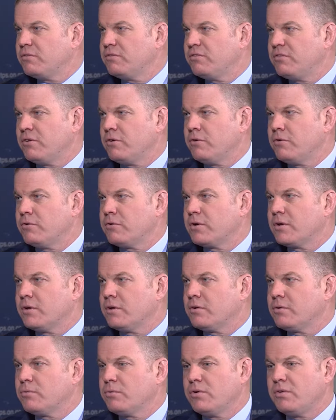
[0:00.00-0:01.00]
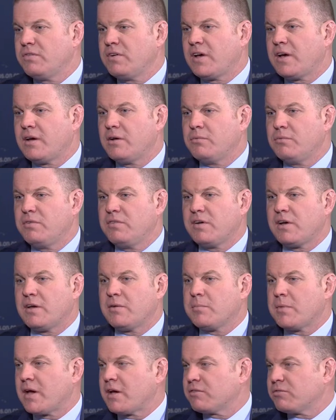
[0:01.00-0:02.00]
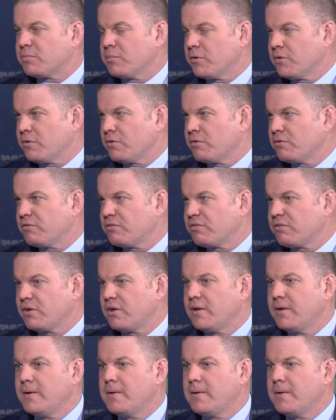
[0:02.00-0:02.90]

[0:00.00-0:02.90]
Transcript: serial killer we've had. We've had mass murders.